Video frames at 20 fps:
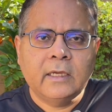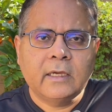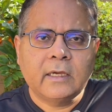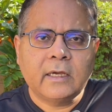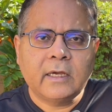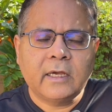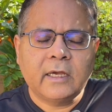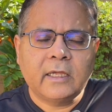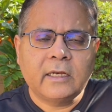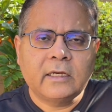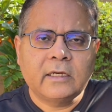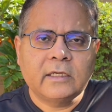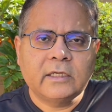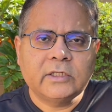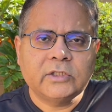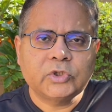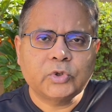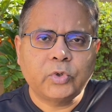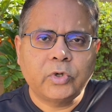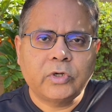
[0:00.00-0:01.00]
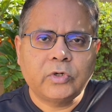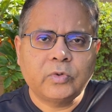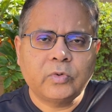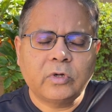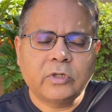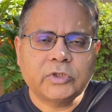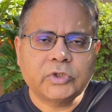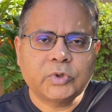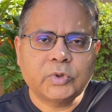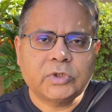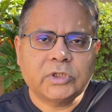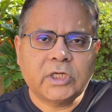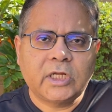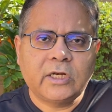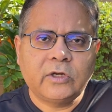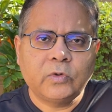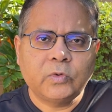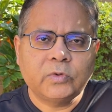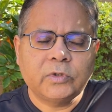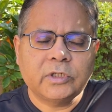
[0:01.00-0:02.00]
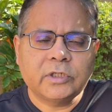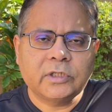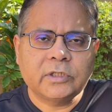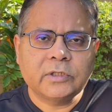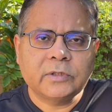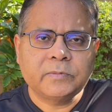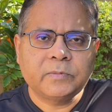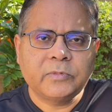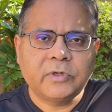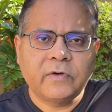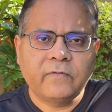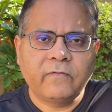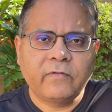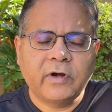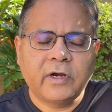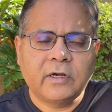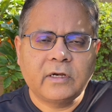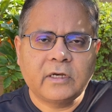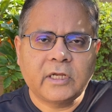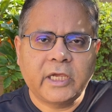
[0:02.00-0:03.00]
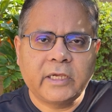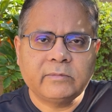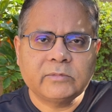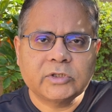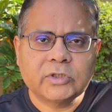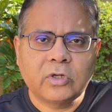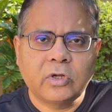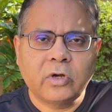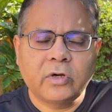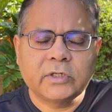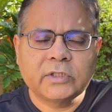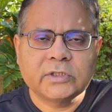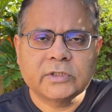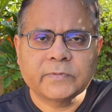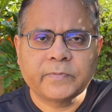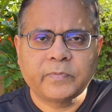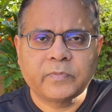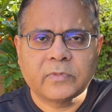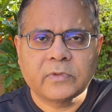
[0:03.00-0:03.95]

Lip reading: and he is going to also tell you the different time slots,